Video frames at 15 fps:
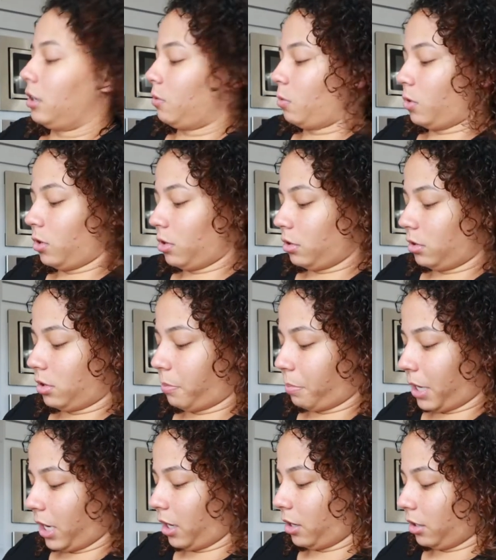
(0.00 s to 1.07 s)
Well, the
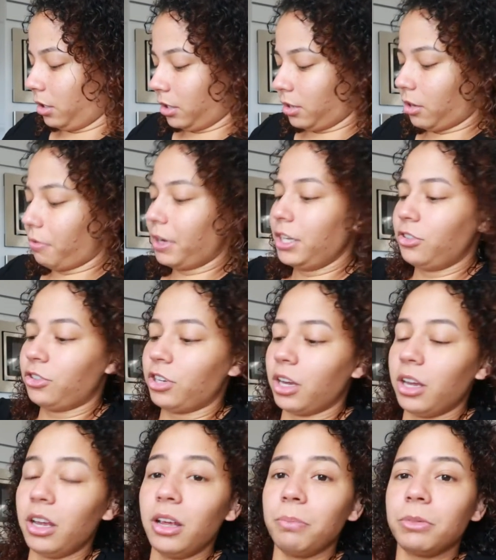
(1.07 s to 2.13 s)
paint, look, it's already
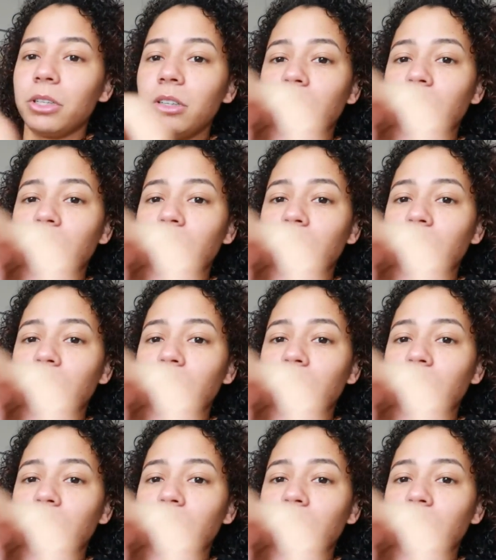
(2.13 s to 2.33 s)
chipped.